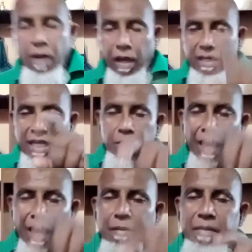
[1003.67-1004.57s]
unless
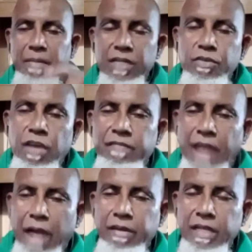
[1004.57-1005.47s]
you have a Ministry of
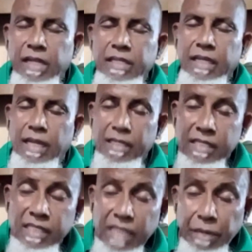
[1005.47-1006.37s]
Agriculture that is
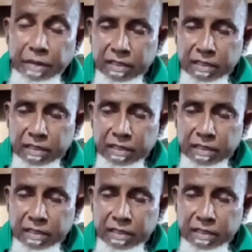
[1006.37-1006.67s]
serious